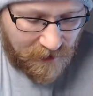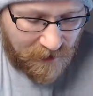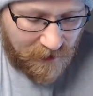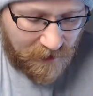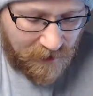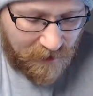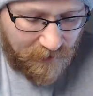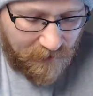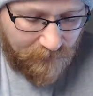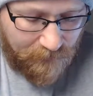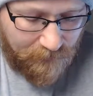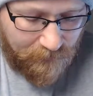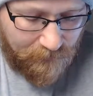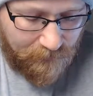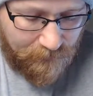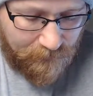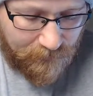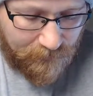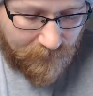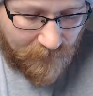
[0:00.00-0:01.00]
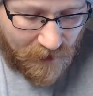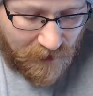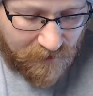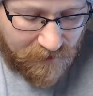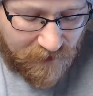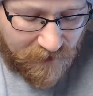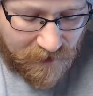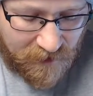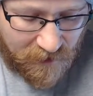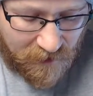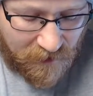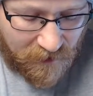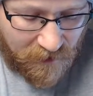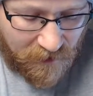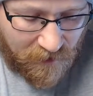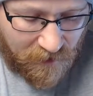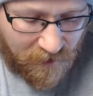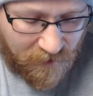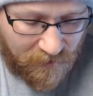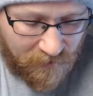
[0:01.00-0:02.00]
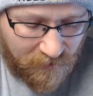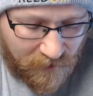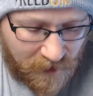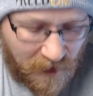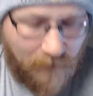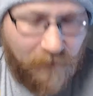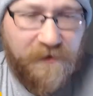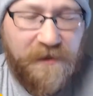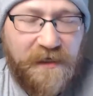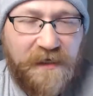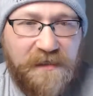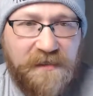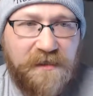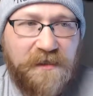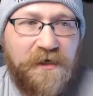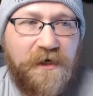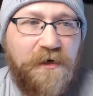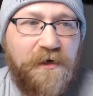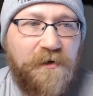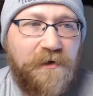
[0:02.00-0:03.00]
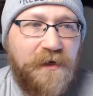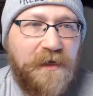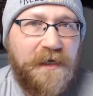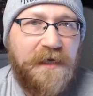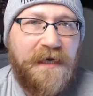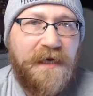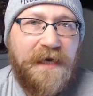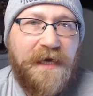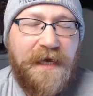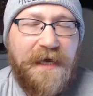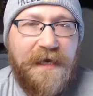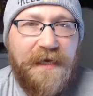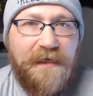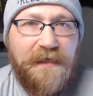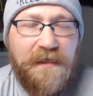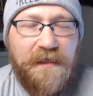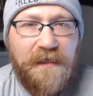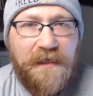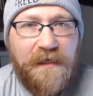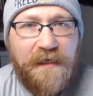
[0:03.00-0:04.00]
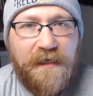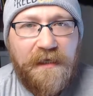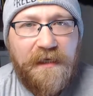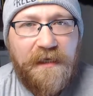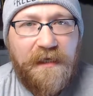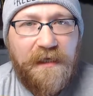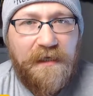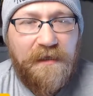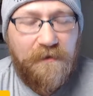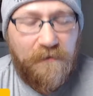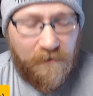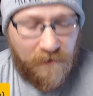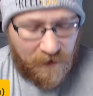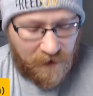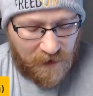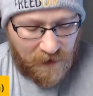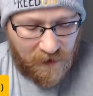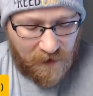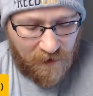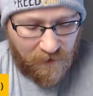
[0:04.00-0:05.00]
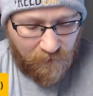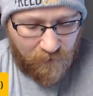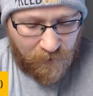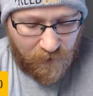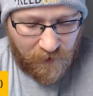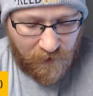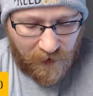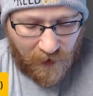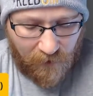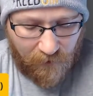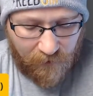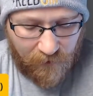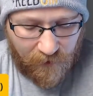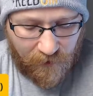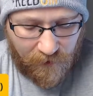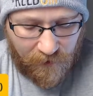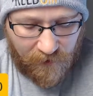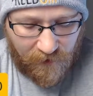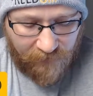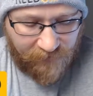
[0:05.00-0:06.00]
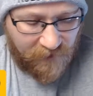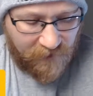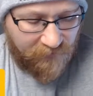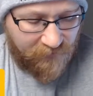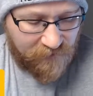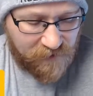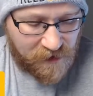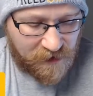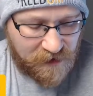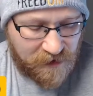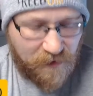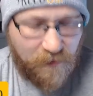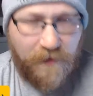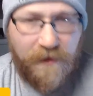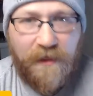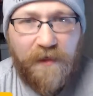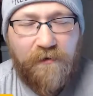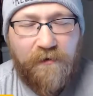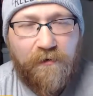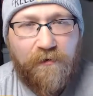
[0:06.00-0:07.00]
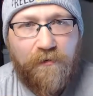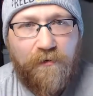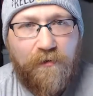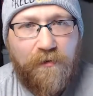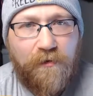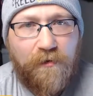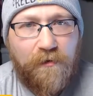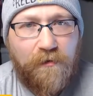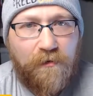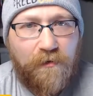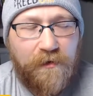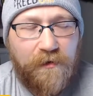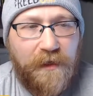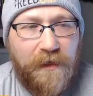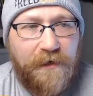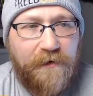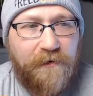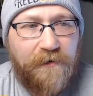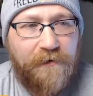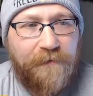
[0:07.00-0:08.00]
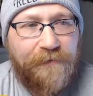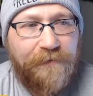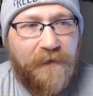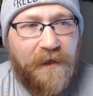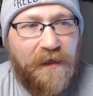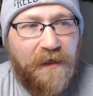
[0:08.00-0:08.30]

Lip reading: I think a couple days ago, and he put out I forget if it was a tweet or a letter,